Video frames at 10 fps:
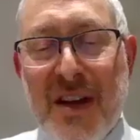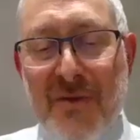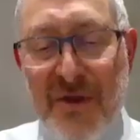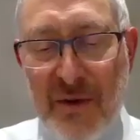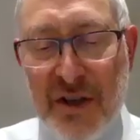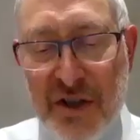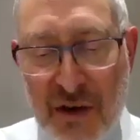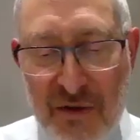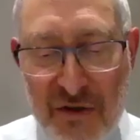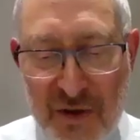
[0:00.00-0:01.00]
which I want to
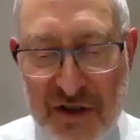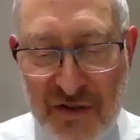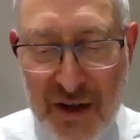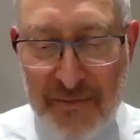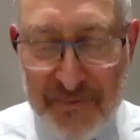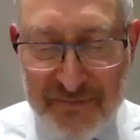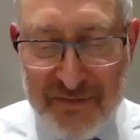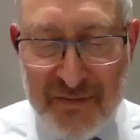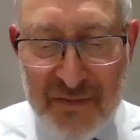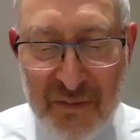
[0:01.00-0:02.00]
share with you, each of them.
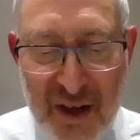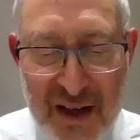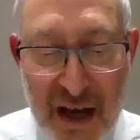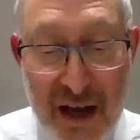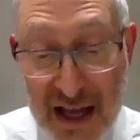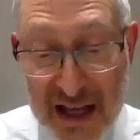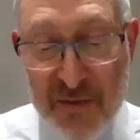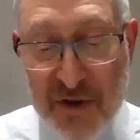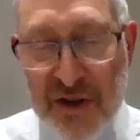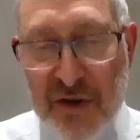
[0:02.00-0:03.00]
He has
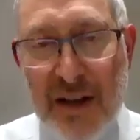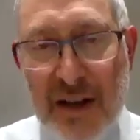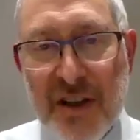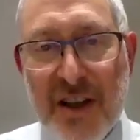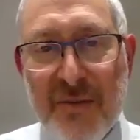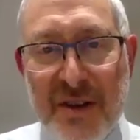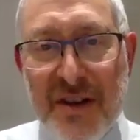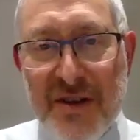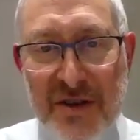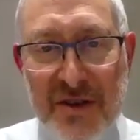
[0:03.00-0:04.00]
more than two, actually, but
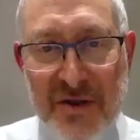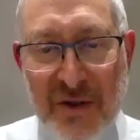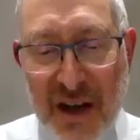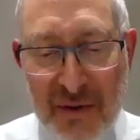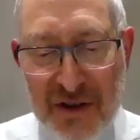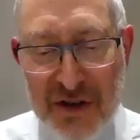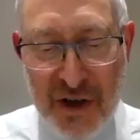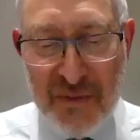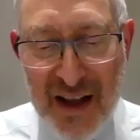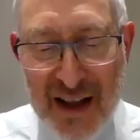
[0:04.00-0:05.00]
these are the two that I want to
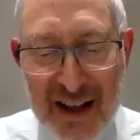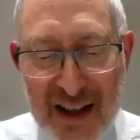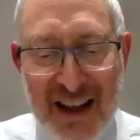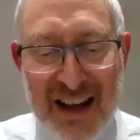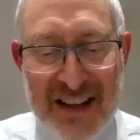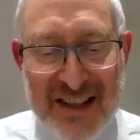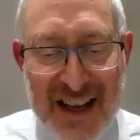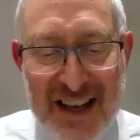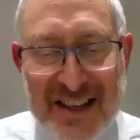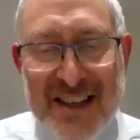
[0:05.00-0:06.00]
share. He
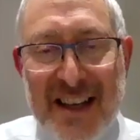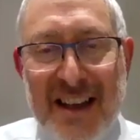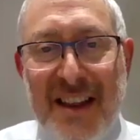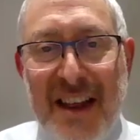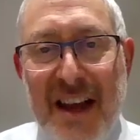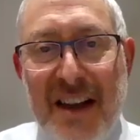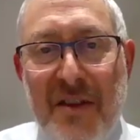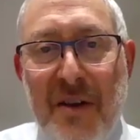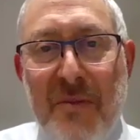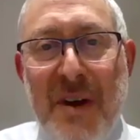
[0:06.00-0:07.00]
says that
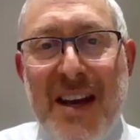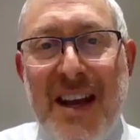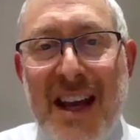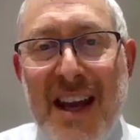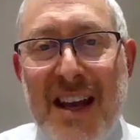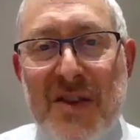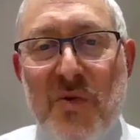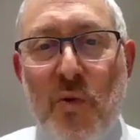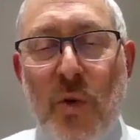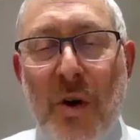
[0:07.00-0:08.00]
the meaning is
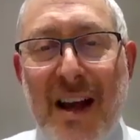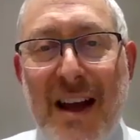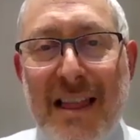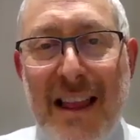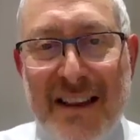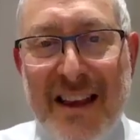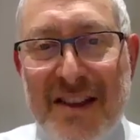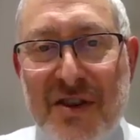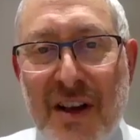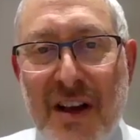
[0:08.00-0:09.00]
like
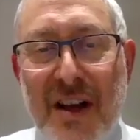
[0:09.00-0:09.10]
this.